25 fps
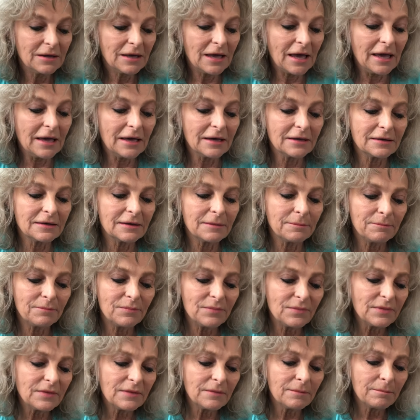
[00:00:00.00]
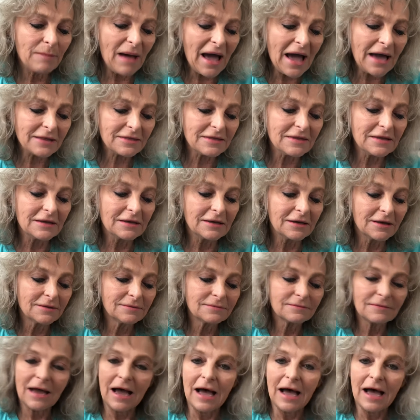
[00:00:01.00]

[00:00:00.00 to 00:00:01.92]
And back then,